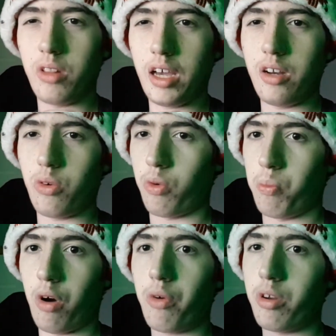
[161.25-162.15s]
Land or
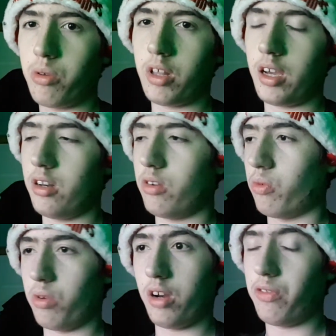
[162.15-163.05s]
Mario Land or
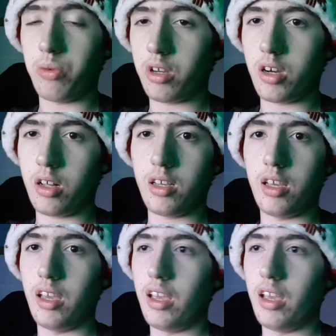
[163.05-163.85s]
whatever you want to call it.